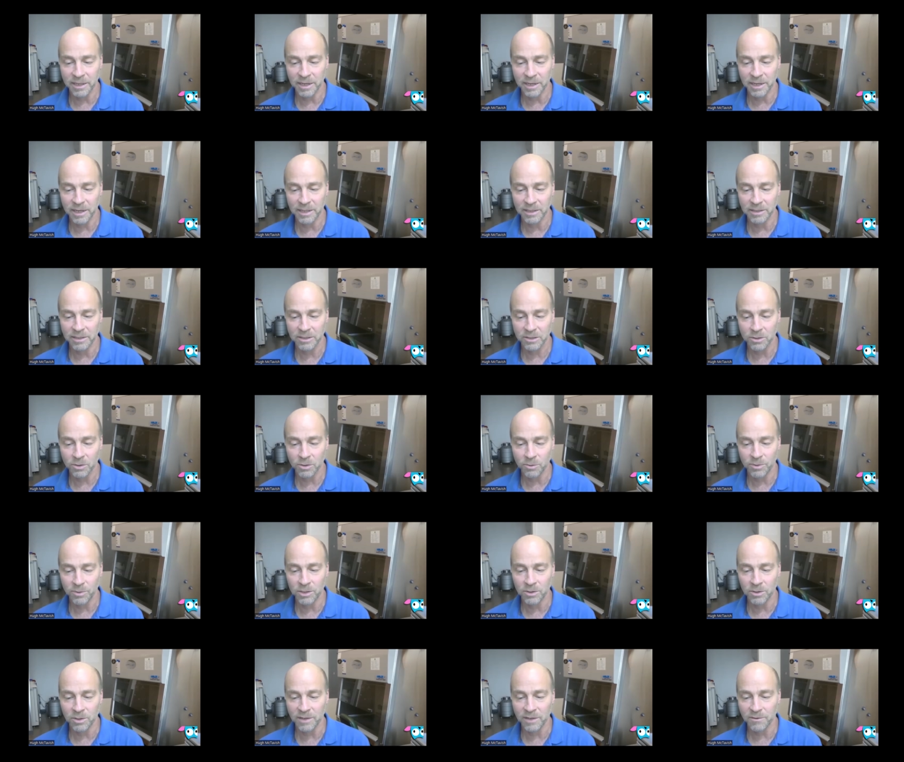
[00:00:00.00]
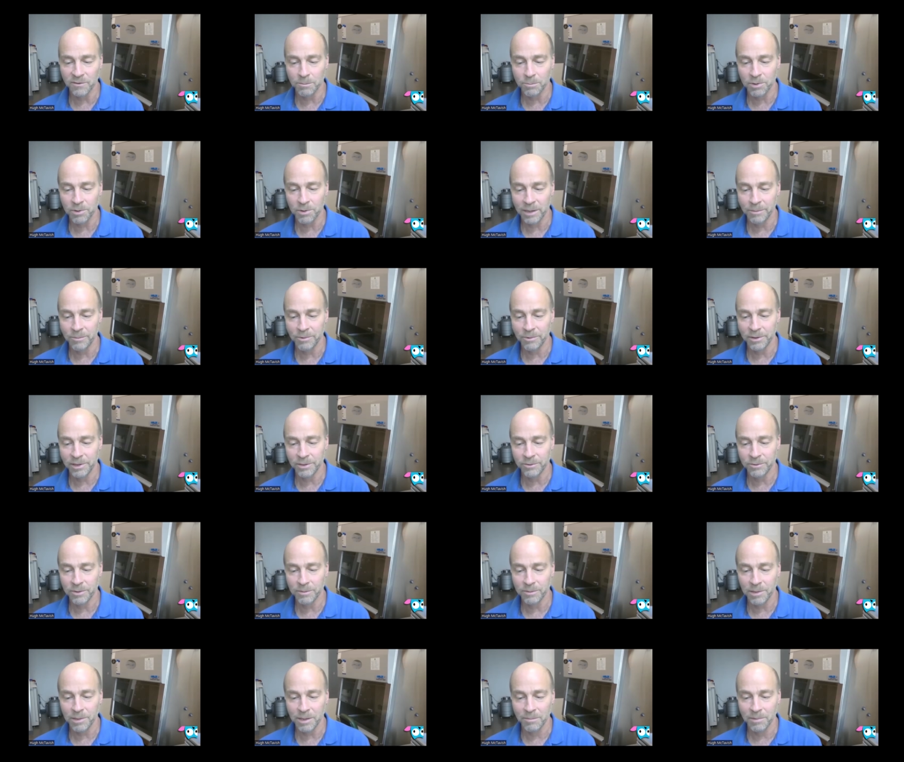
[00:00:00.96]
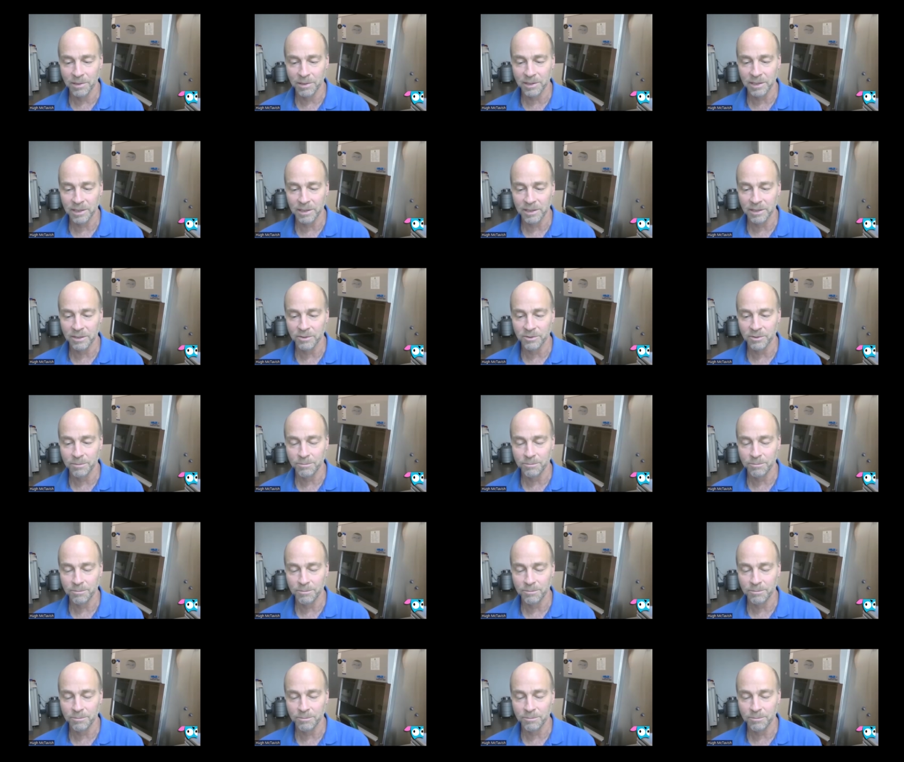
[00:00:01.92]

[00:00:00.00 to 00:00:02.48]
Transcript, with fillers: Uh, so we don't have a primary in Republican and a